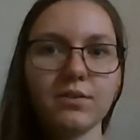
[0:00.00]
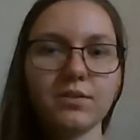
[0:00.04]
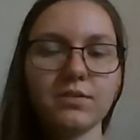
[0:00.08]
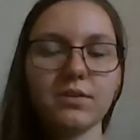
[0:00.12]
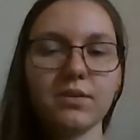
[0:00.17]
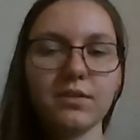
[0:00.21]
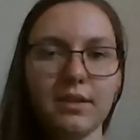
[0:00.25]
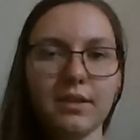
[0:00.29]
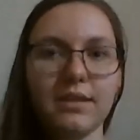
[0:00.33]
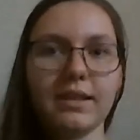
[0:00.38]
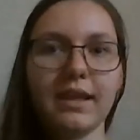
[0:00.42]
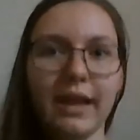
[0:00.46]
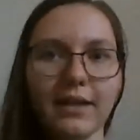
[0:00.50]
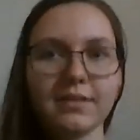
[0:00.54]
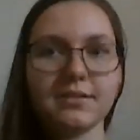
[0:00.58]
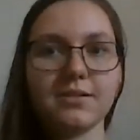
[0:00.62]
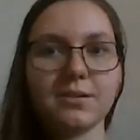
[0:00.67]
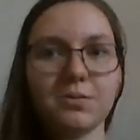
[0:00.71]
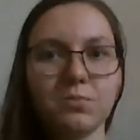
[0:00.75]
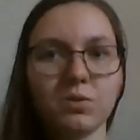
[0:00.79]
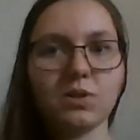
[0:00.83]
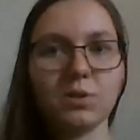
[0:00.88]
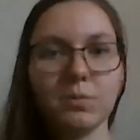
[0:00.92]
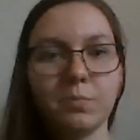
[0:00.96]
so that they had
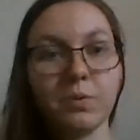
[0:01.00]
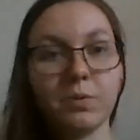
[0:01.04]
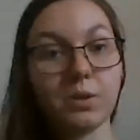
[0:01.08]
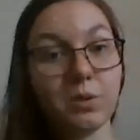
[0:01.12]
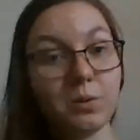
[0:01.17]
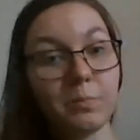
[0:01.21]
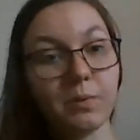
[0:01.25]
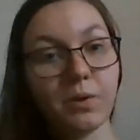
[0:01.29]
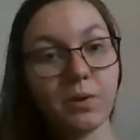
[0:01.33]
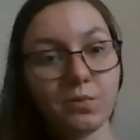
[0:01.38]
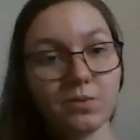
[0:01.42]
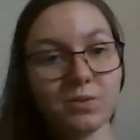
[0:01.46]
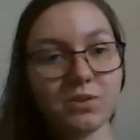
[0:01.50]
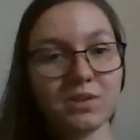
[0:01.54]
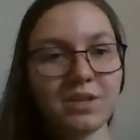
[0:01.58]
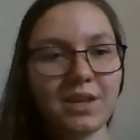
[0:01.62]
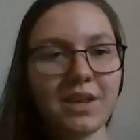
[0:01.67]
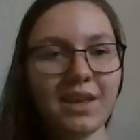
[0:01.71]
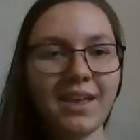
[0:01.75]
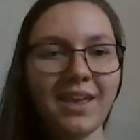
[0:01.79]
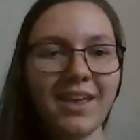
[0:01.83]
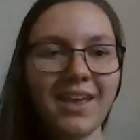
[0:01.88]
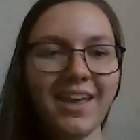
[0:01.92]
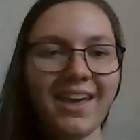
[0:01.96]
somewhere to put the
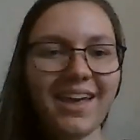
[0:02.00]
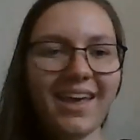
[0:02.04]
bones.